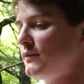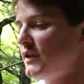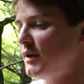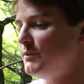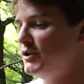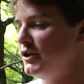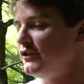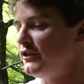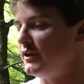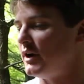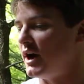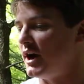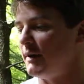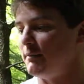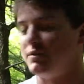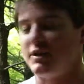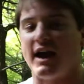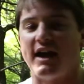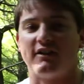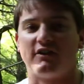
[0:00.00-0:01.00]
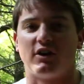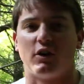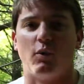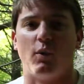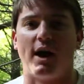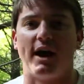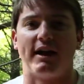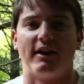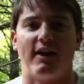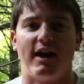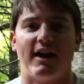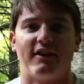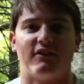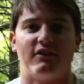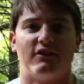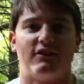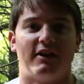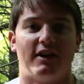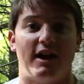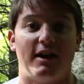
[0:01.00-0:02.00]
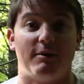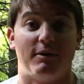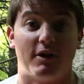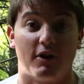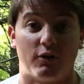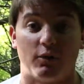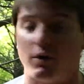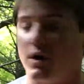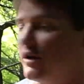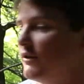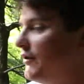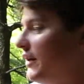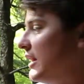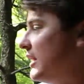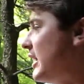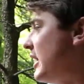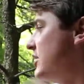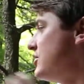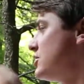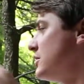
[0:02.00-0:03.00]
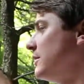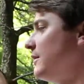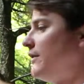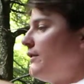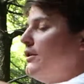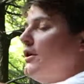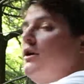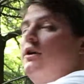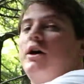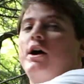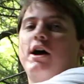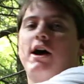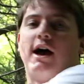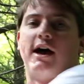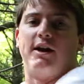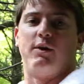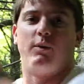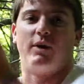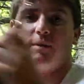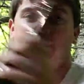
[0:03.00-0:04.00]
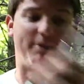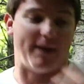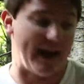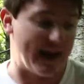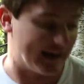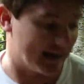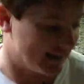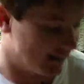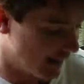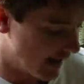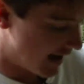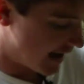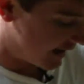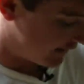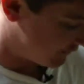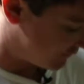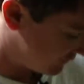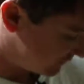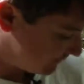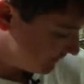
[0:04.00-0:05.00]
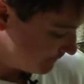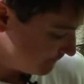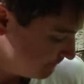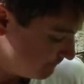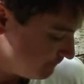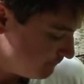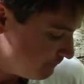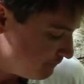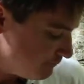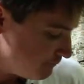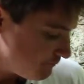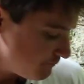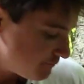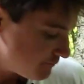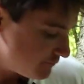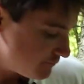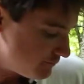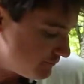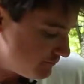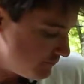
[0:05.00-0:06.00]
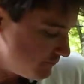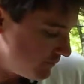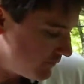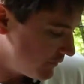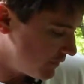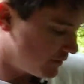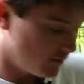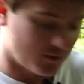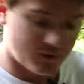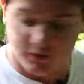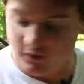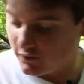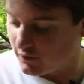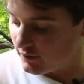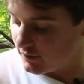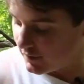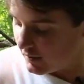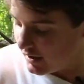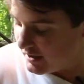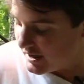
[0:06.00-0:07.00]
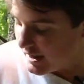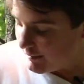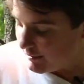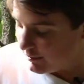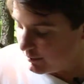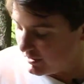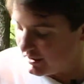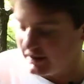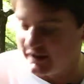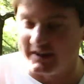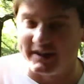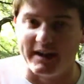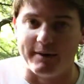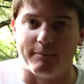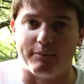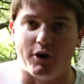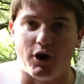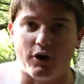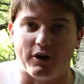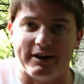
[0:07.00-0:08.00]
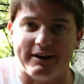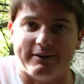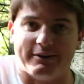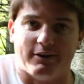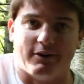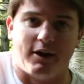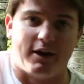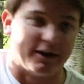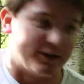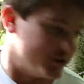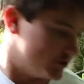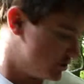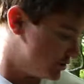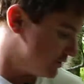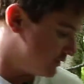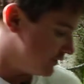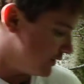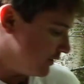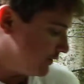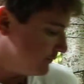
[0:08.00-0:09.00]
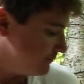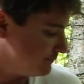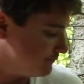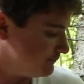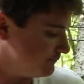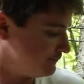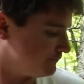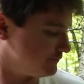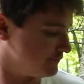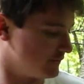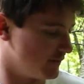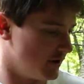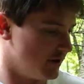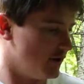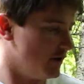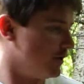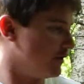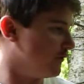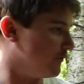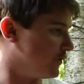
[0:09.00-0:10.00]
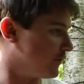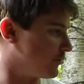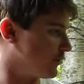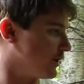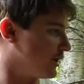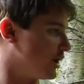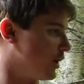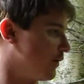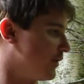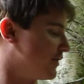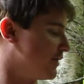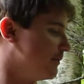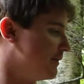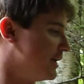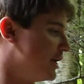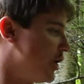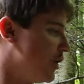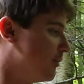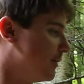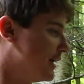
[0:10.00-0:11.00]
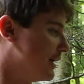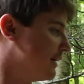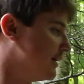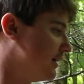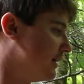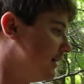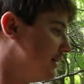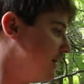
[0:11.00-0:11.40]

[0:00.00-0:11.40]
I'm using plastic wine glasses today because we're on vacation, so I didn't want to pack glass because inevitably it'd get broken in the luggage. So first we're going to go with the Meiomi.